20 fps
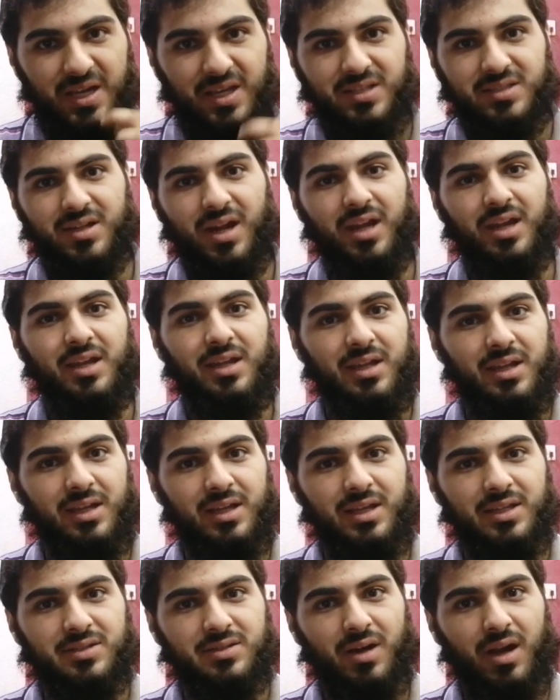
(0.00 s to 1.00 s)

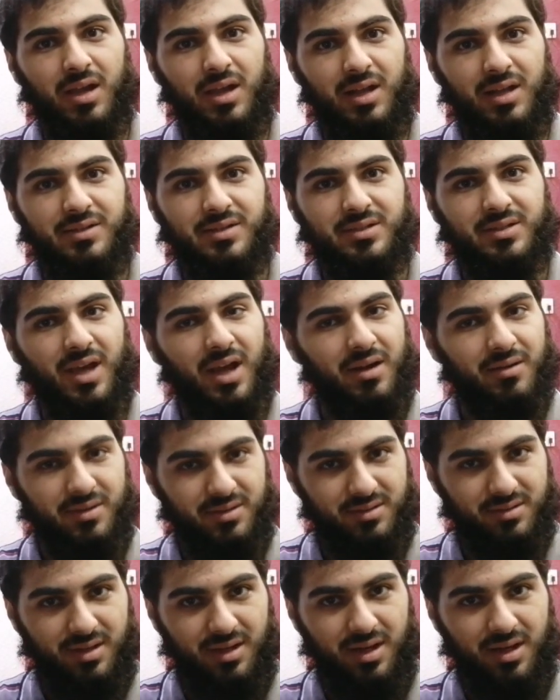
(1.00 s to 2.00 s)
Israel is a
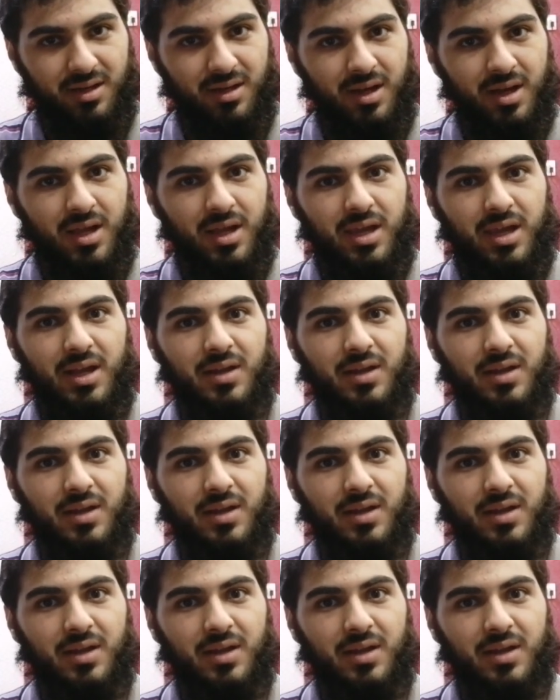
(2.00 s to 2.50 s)
terrorist state.